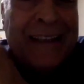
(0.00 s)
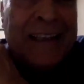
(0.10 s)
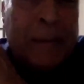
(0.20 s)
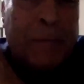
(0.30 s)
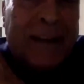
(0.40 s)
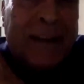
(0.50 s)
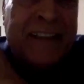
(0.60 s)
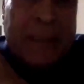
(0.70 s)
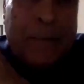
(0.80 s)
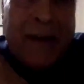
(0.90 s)
did not
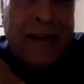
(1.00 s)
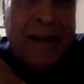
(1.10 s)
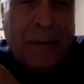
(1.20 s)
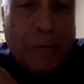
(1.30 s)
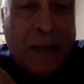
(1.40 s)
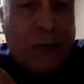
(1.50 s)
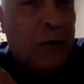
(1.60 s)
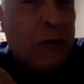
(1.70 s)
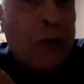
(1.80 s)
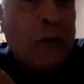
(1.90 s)
participate,
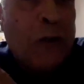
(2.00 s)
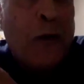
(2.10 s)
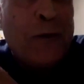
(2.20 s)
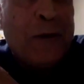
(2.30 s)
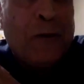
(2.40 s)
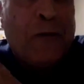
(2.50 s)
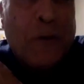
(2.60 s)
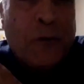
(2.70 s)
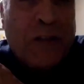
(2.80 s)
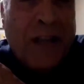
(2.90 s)
but we don't know in
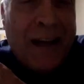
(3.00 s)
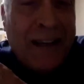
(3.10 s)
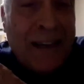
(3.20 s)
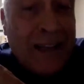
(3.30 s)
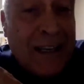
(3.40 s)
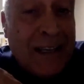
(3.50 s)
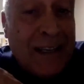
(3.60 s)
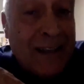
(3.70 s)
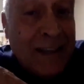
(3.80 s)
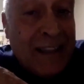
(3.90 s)
the future.
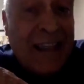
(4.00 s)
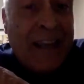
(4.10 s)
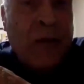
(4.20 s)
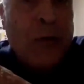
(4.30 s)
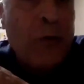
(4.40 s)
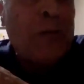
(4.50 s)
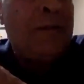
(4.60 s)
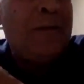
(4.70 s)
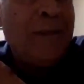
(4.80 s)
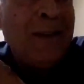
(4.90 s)
They
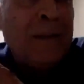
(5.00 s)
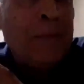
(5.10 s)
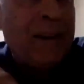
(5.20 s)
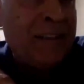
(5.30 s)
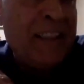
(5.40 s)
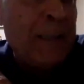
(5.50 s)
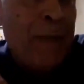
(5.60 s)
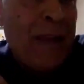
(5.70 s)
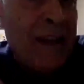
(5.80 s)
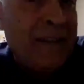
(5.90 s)
could
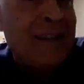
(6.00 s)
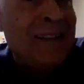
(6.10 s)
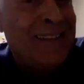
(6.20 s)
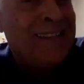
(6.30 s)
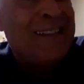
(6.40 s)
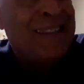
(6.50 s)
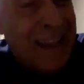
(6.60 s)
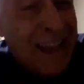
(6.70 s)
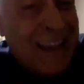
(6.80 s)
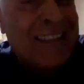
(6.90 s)
participate
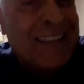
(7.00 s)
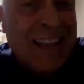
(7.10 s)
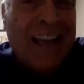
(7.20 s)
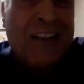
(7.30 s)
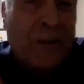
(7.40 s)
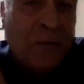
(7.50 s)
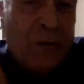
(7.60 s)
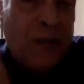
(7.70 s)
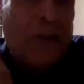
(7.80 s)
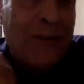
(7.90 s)
next
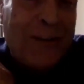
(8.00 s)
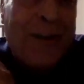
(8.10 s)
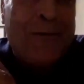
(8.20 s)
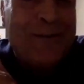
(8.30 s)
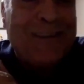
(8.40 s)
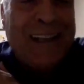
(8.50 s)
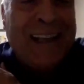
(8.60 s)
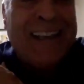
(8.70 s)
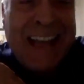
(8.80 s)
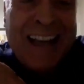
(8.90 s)
election. We don't know
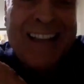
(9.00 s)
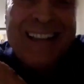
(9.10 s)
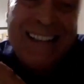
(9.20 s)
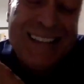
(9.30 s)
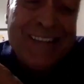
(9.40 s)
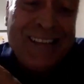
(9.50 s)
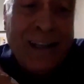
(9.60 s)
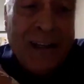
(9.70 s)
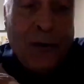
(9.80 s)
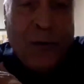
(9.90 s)
exactly
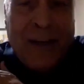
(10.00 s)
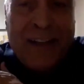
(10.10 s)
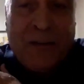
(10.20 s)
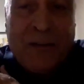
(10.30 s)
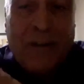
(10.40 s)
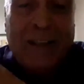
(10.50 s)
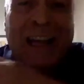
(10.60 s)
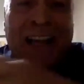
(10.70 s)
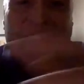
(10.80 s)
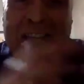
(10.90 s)
where is the
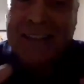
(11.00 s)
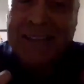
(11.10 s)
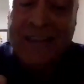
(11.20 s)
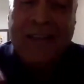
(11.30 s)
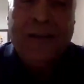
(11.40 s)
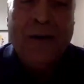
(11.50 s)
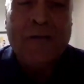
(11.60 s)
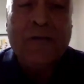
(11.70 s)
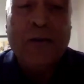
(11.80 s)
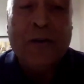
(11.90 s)
direction
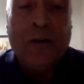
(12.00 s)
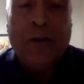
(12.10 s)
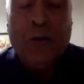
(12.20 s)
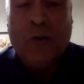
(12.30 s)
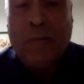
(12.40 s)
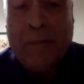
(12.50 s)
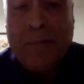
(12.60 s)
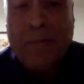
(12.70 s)
of the youth